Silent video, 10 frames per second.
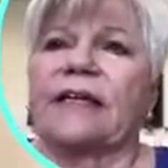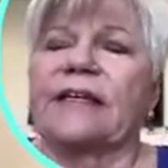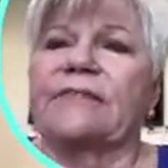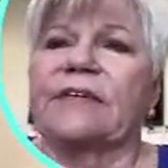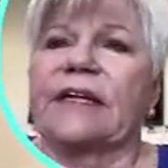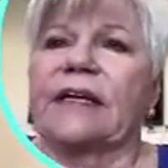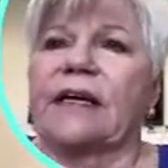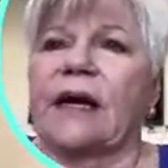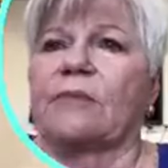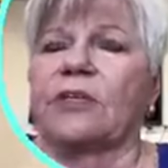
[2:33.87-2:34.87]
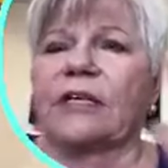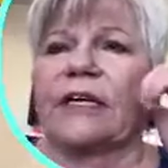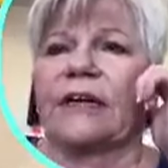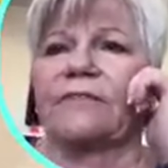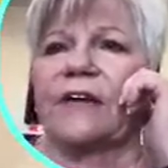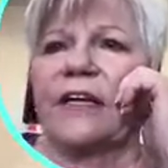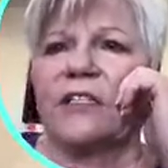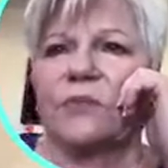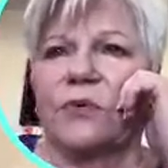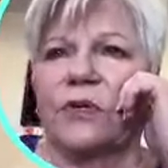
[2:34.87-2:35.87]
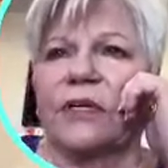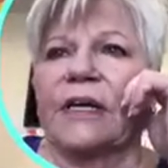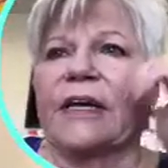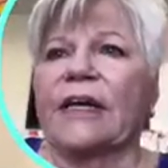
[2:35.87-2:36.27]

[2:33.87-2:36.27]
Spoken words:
evening, I'm looking at Facebook,